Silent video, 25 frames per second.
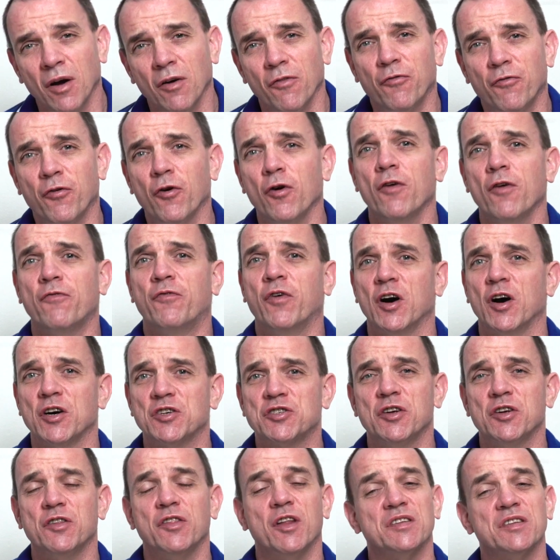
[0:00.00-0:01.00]
for a
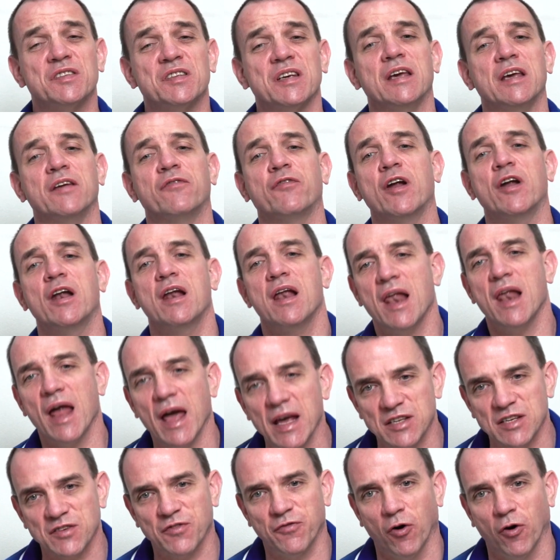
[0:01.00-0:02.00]
version that's even
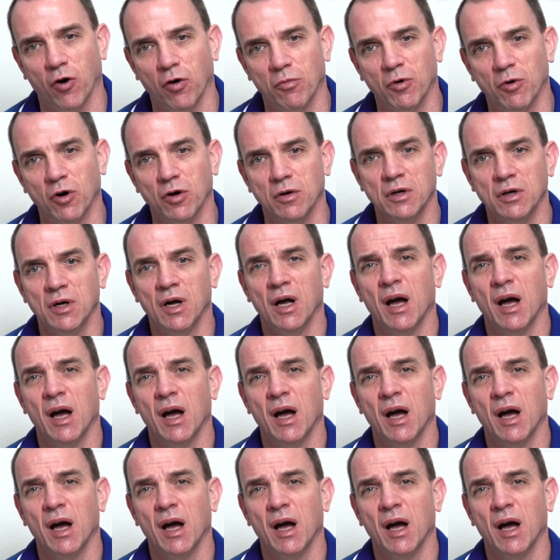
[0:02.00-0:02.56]
less formal.